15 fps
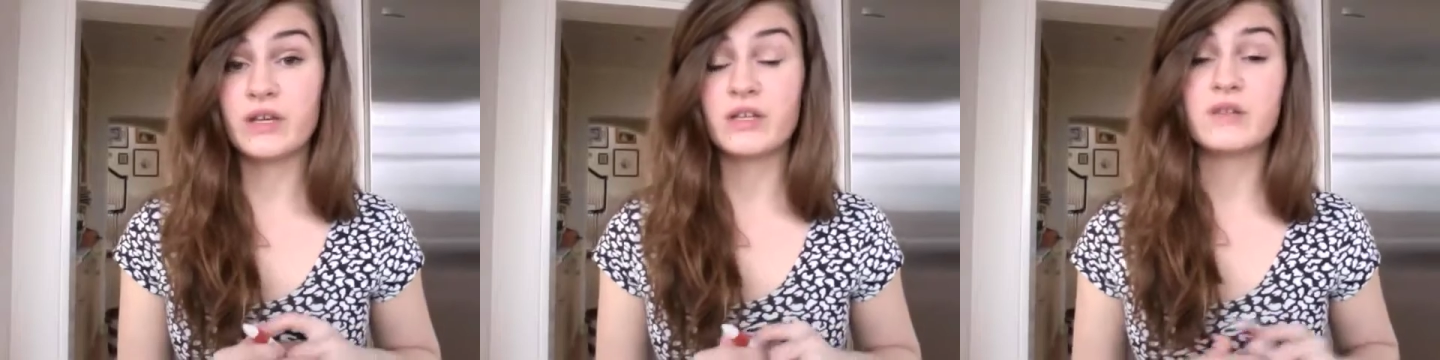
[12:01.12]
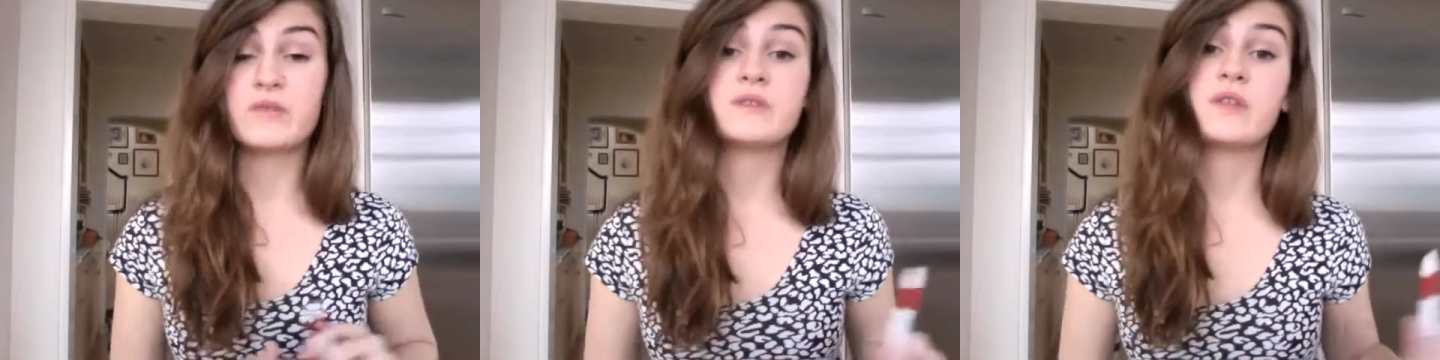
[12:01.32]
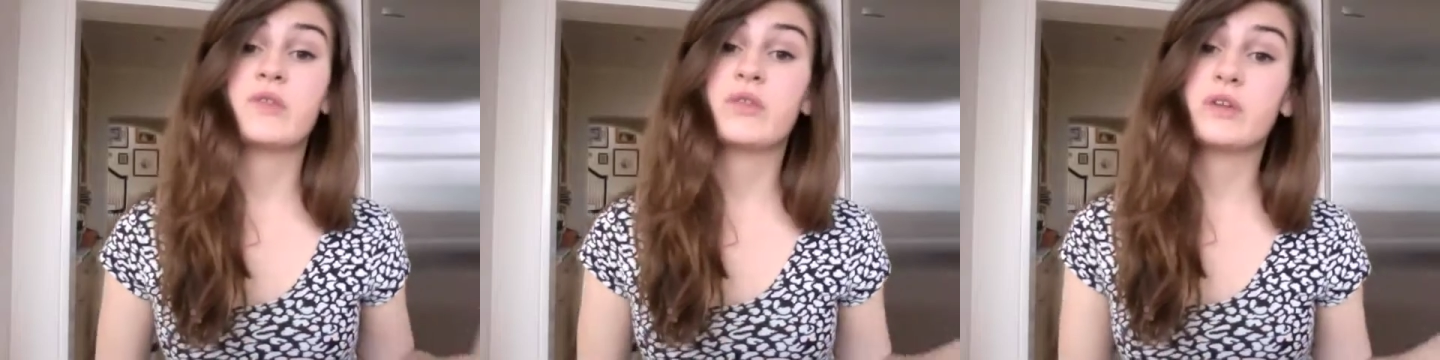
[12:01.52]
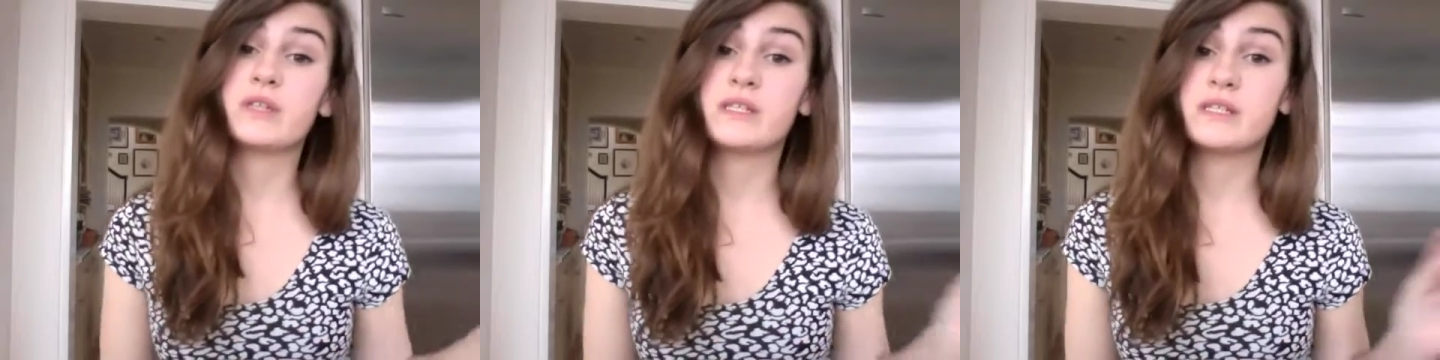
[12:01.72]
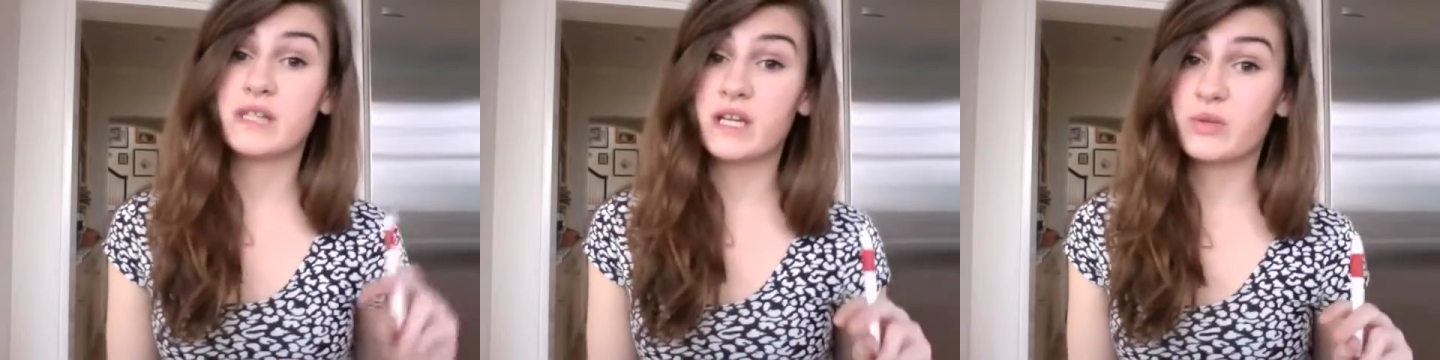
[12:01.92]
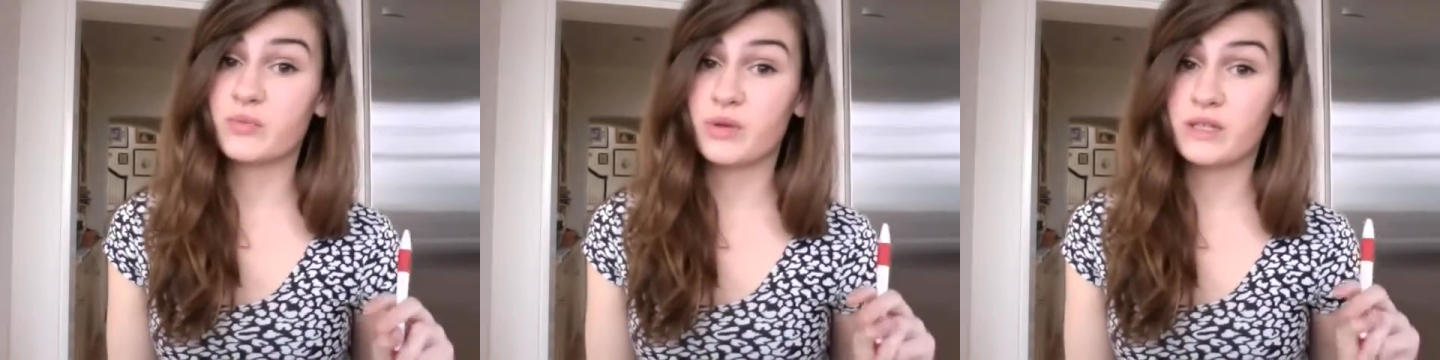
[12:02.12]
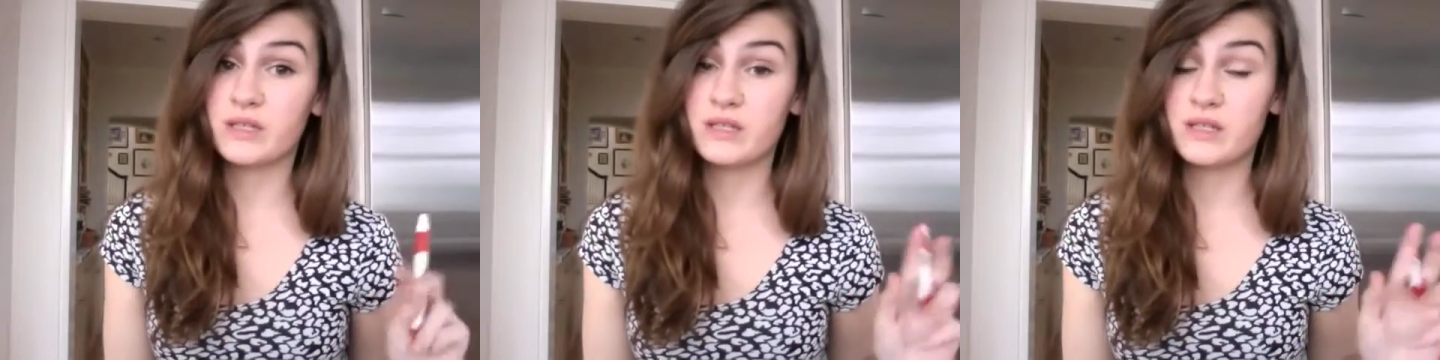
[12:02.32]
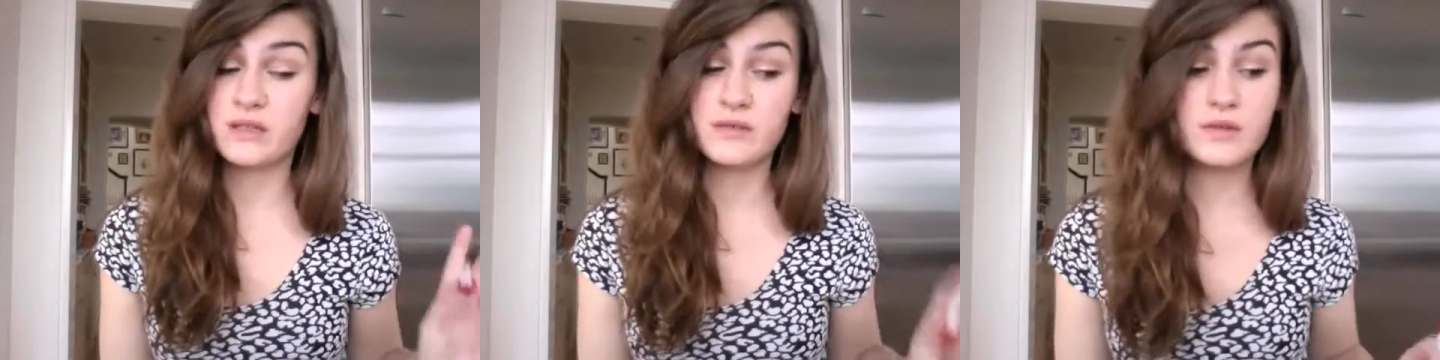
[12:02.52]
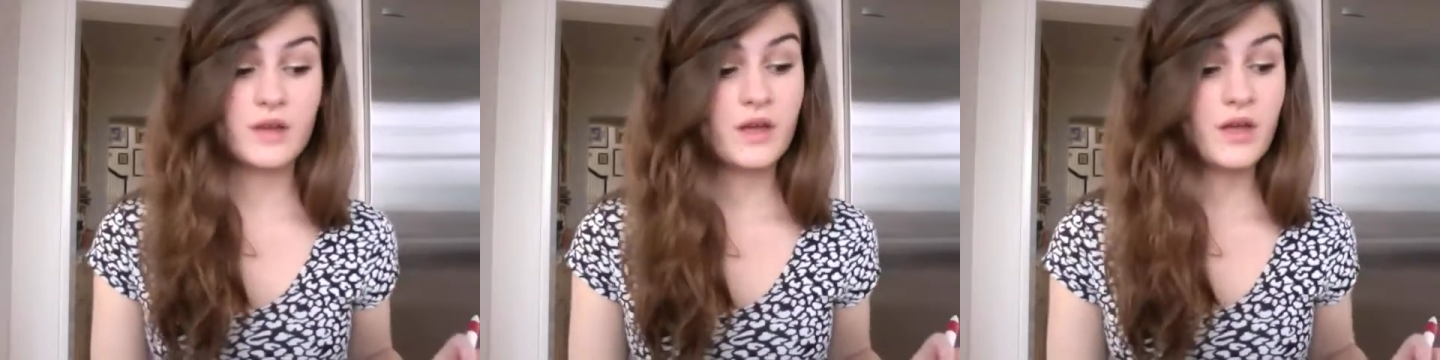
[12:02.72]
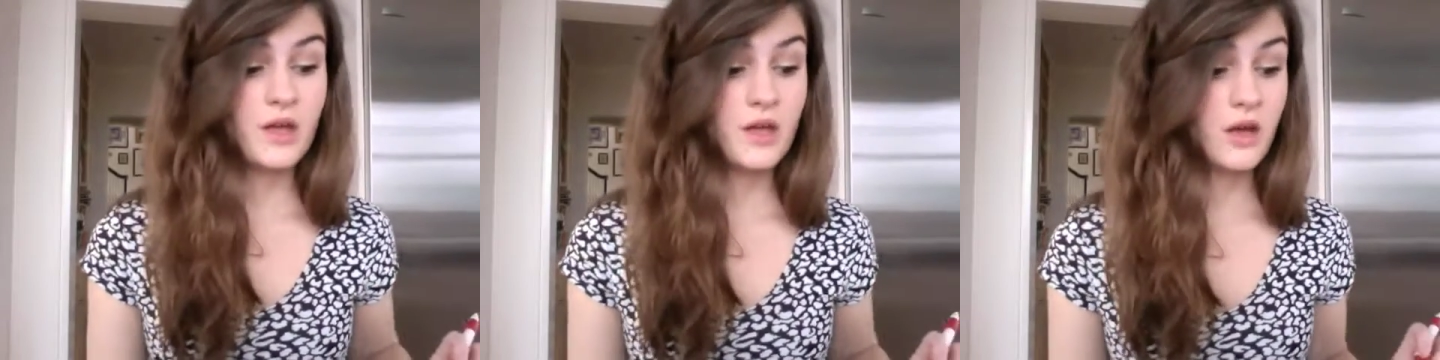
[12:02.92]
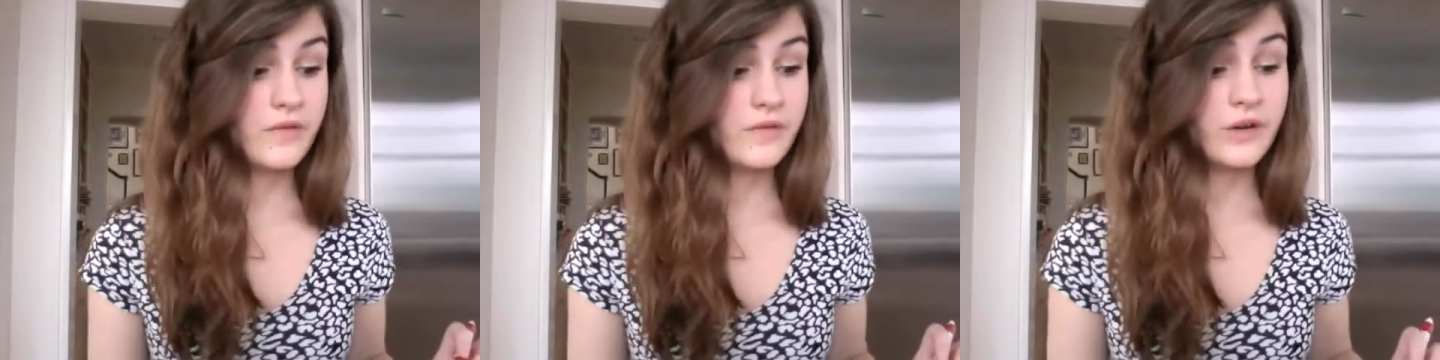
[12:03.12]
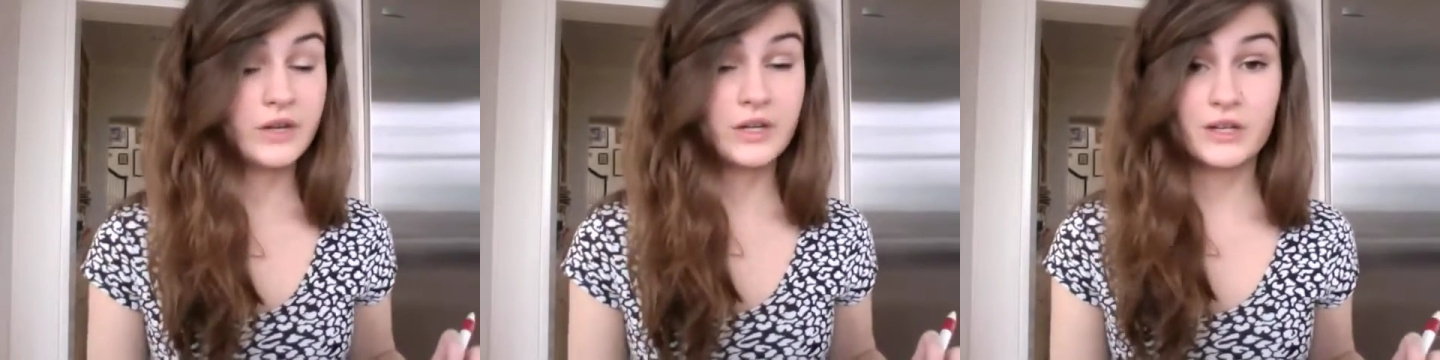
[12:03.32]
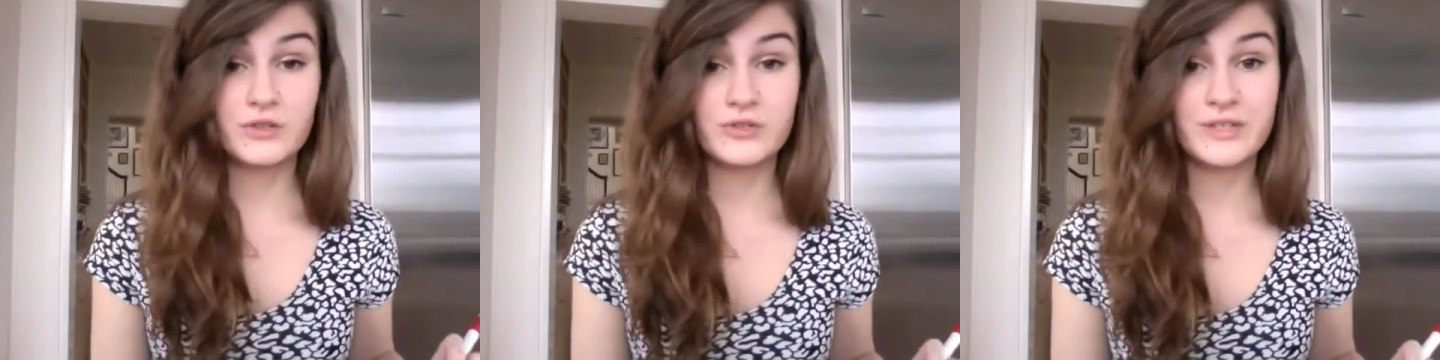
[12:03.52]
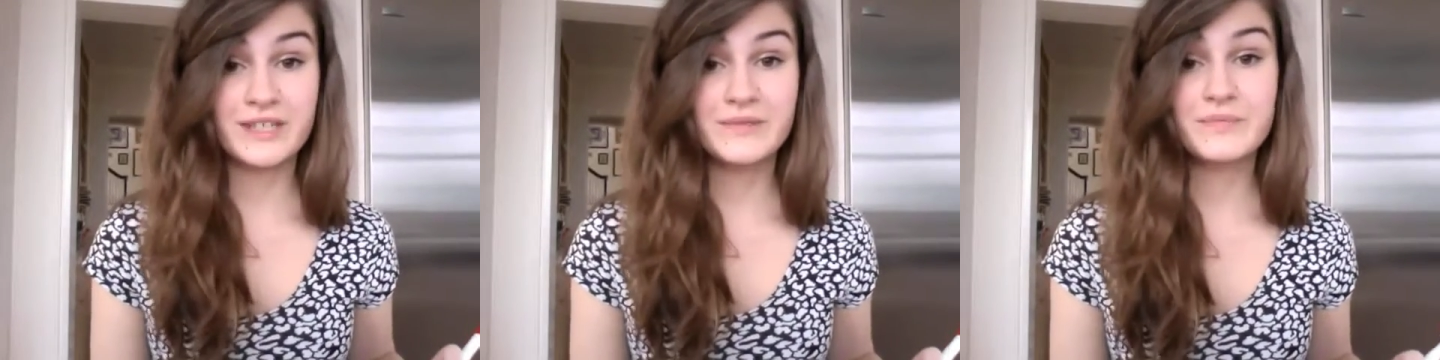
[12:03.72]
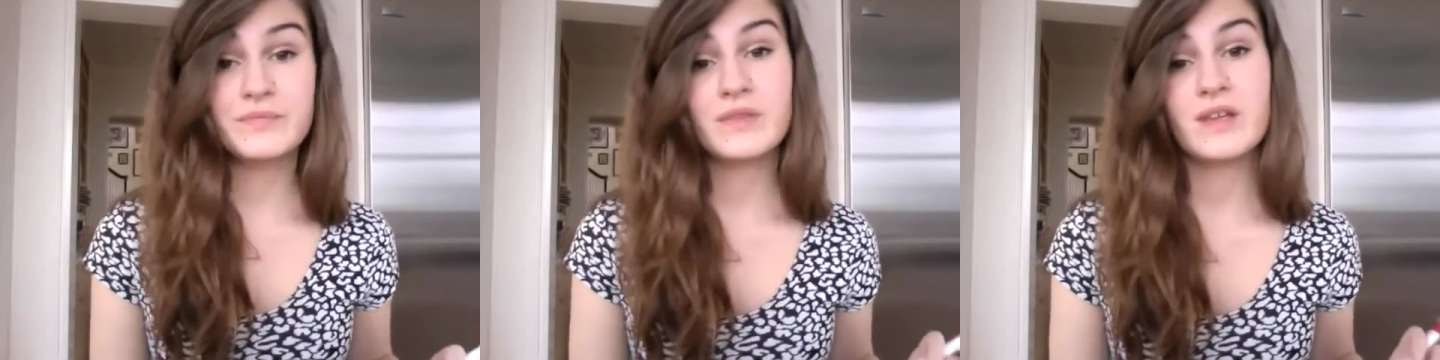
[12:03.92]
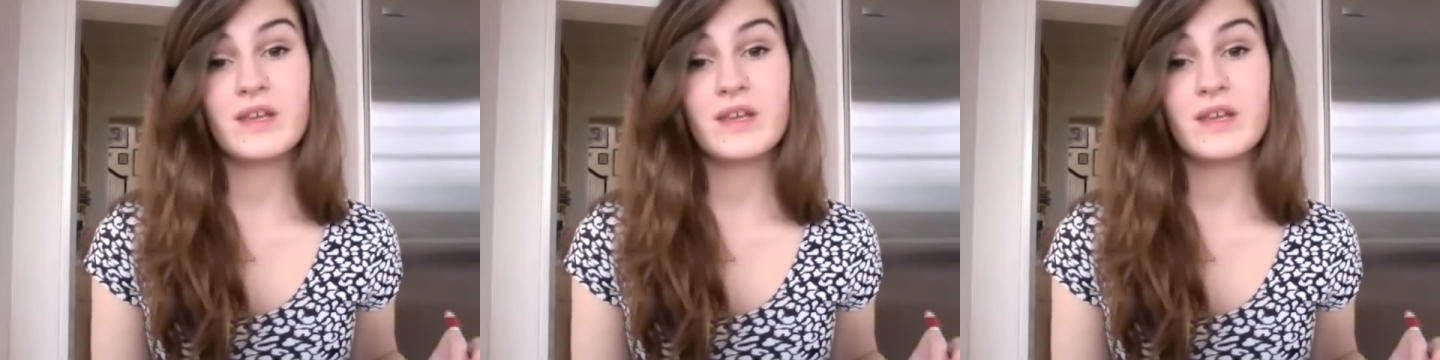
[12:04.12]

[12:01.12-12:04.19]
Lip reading: and he was the 32nd president of our country.